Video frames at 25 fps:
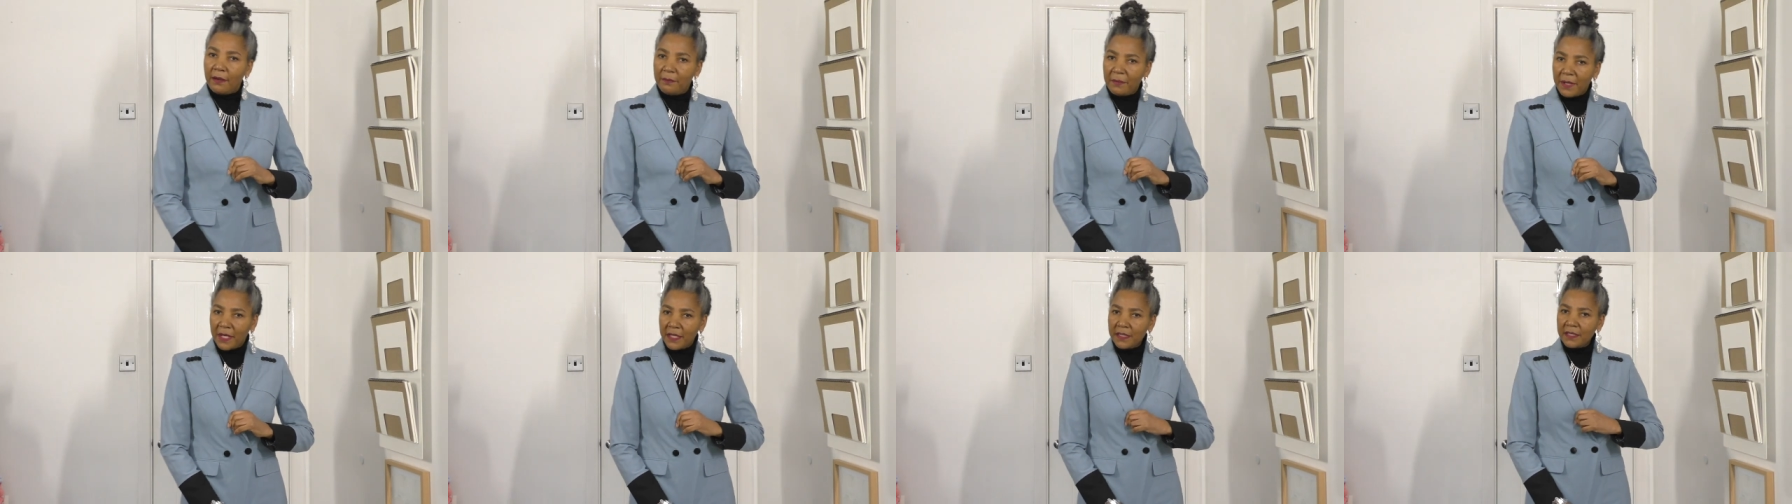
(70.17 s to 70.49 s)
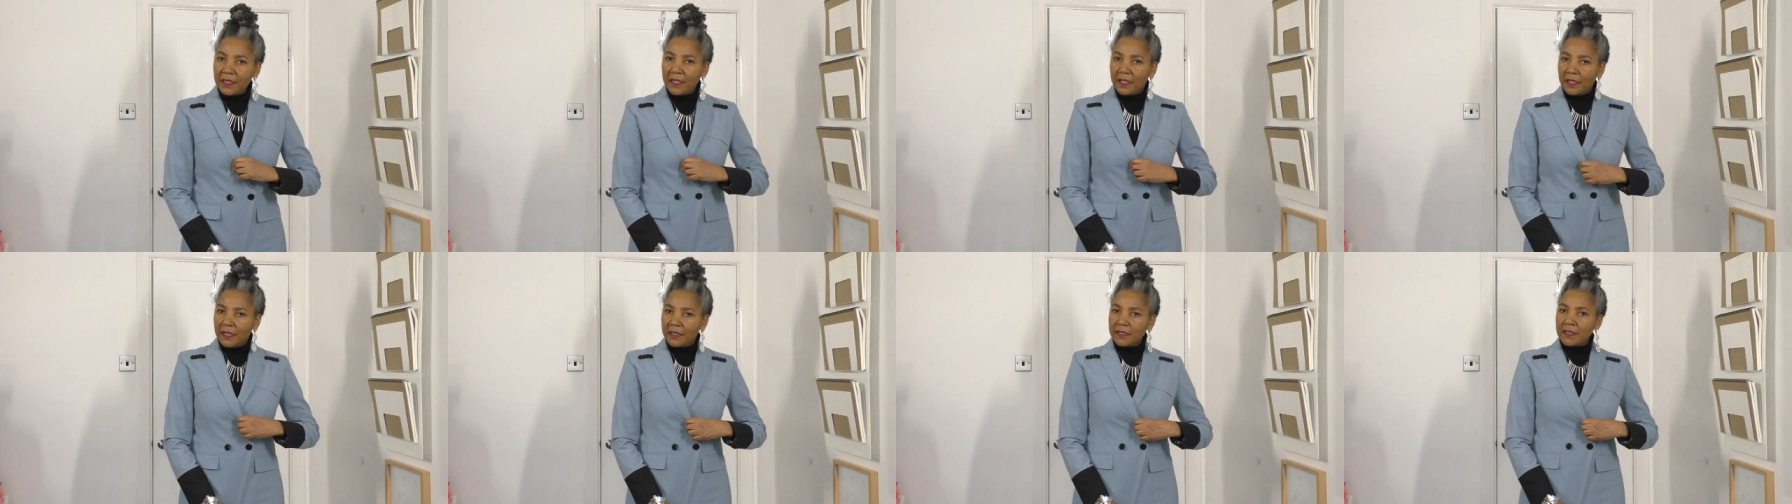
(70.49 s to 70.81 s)
I made
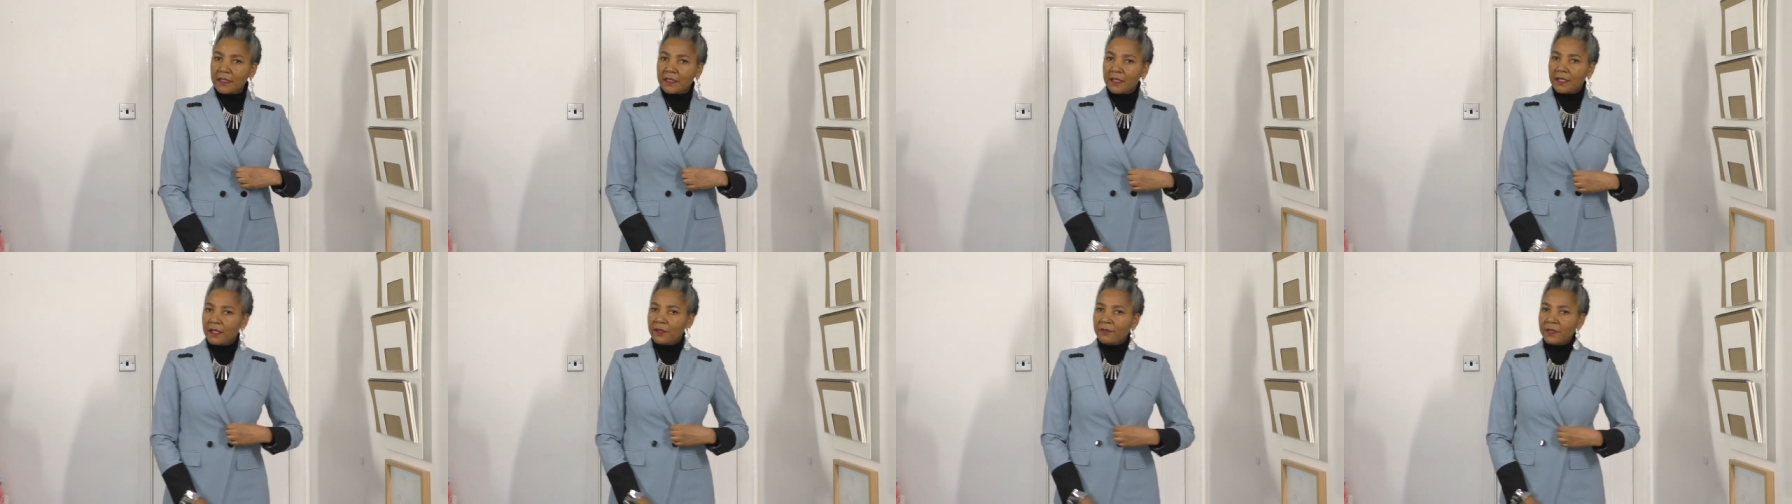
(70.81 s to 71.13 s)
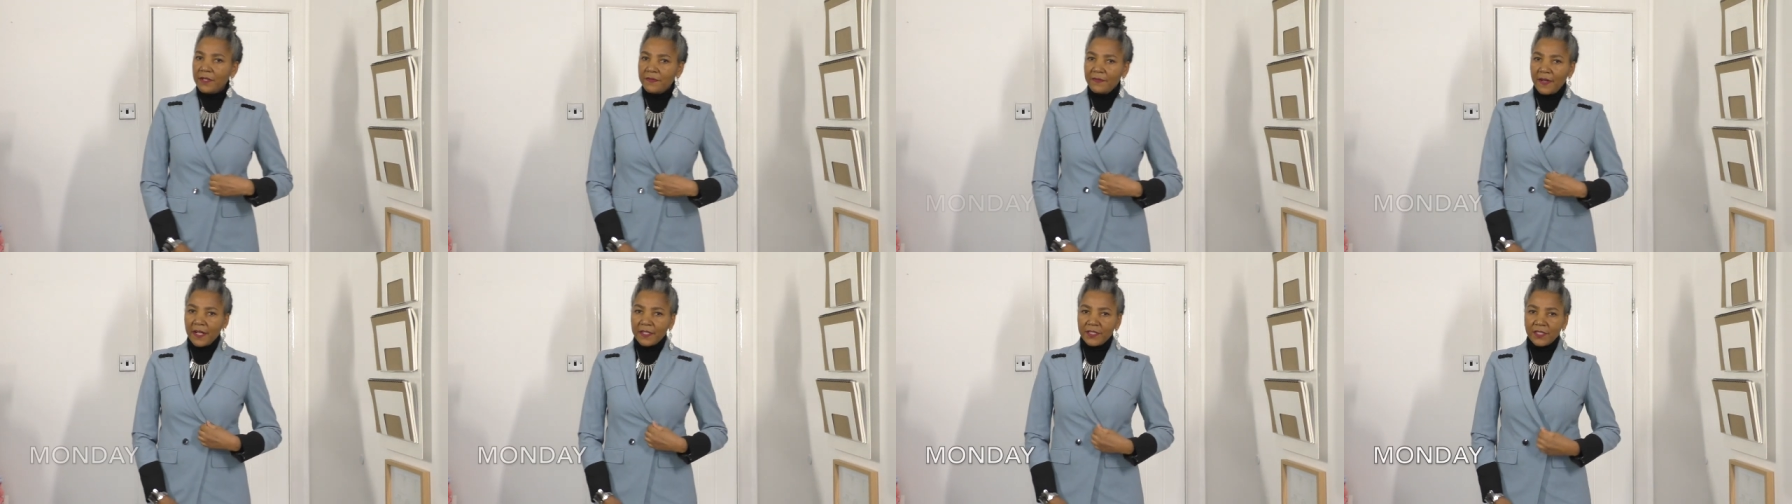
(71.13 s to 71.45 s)
it last year,
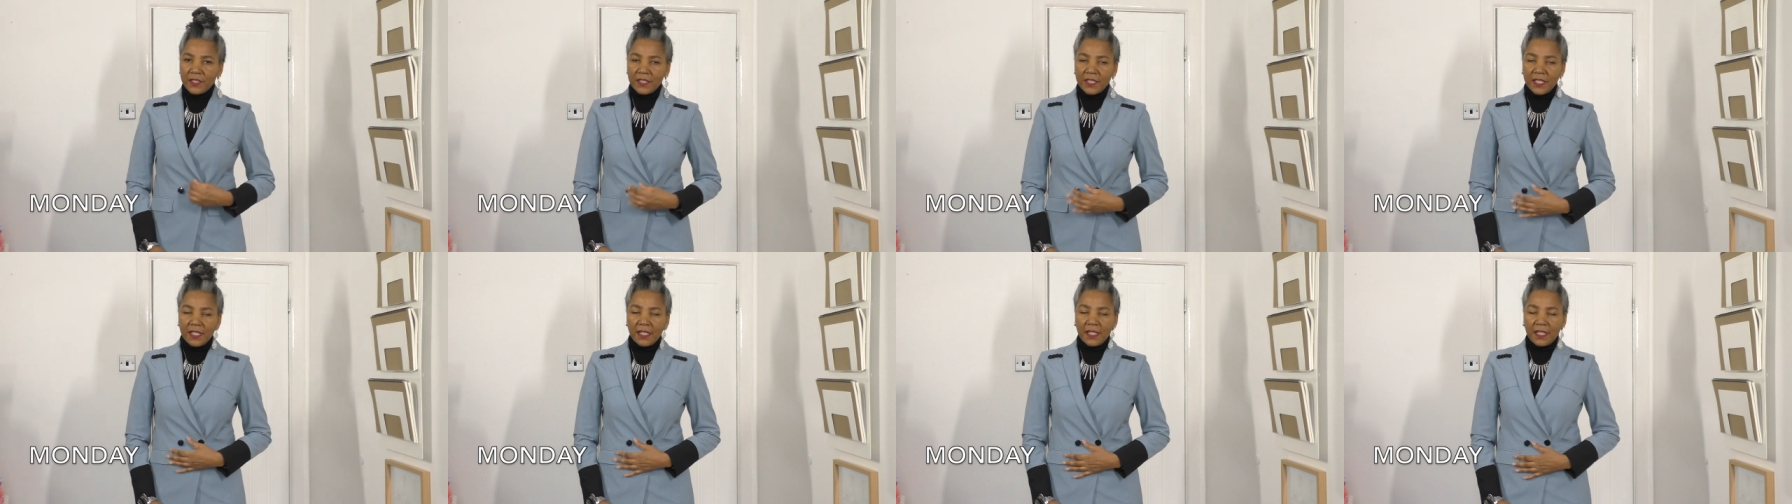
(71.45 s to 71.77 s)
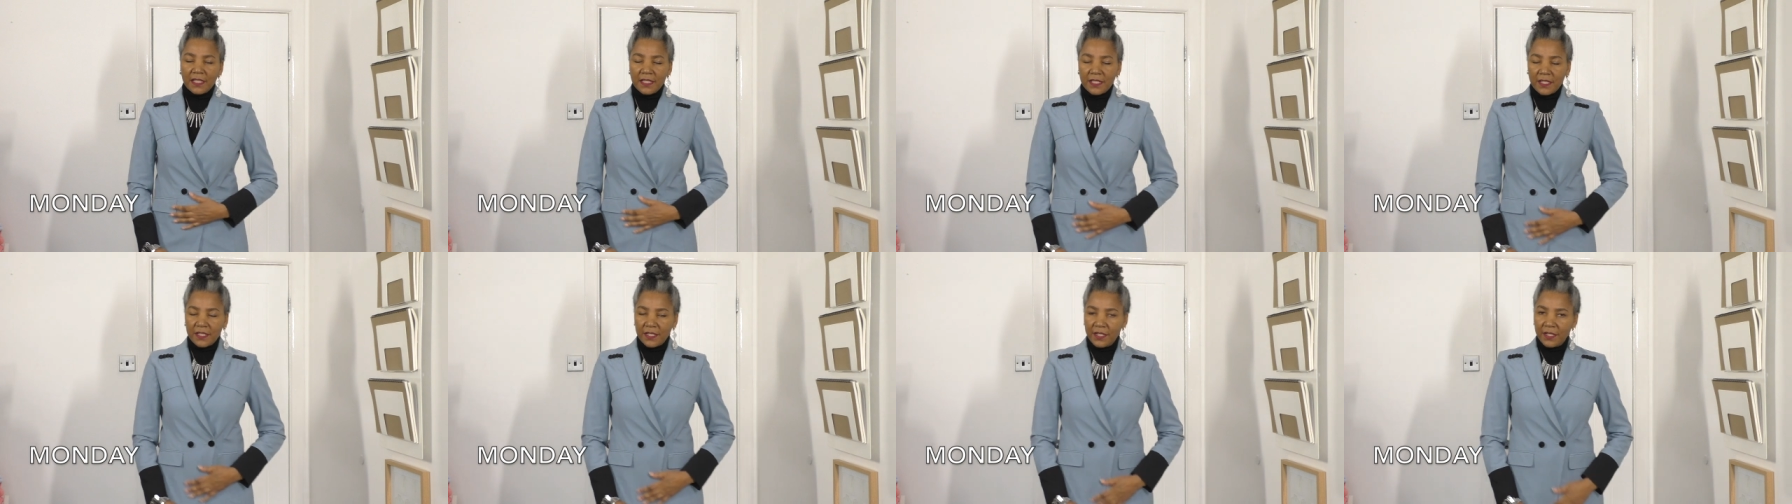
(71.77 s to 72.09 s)
refashioned it
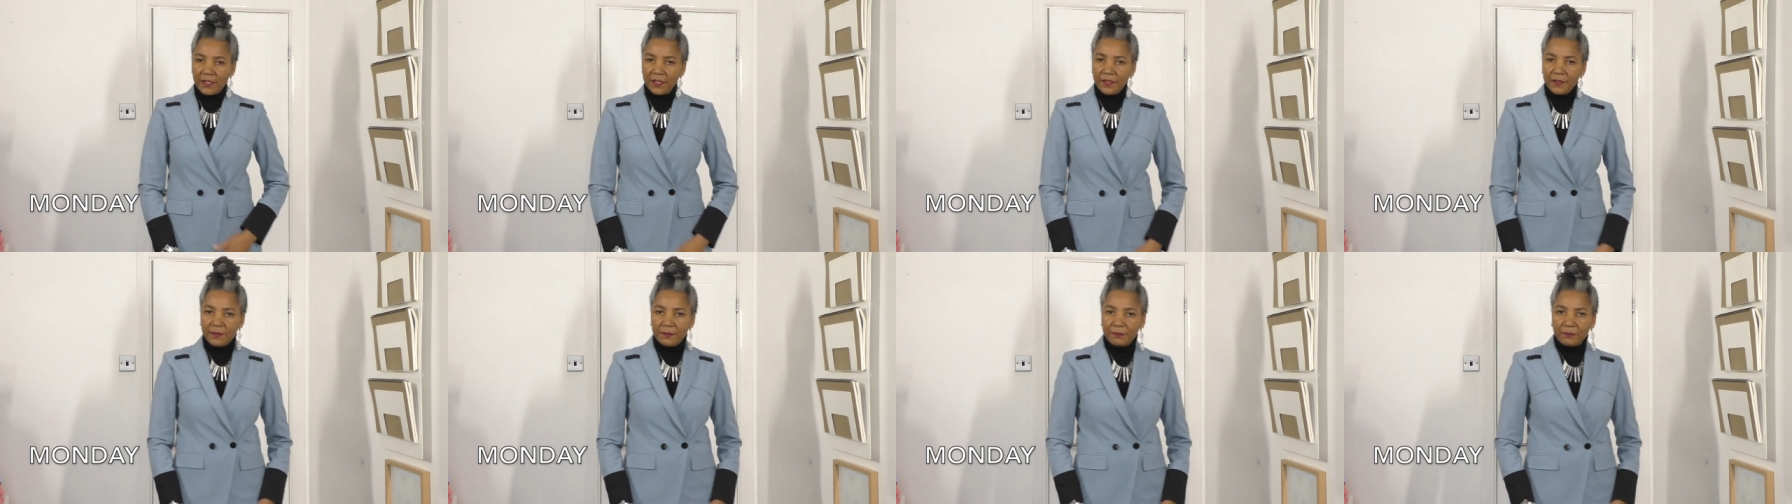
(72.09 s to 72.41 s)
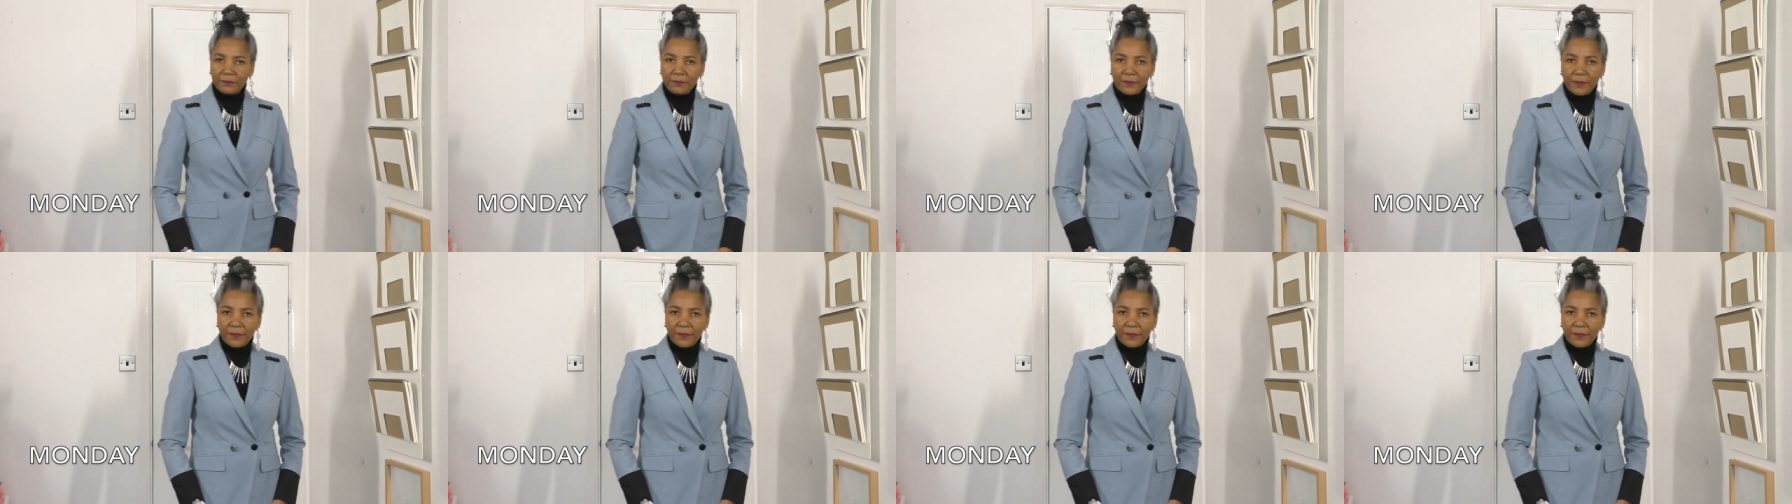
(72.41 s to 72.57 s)
last year.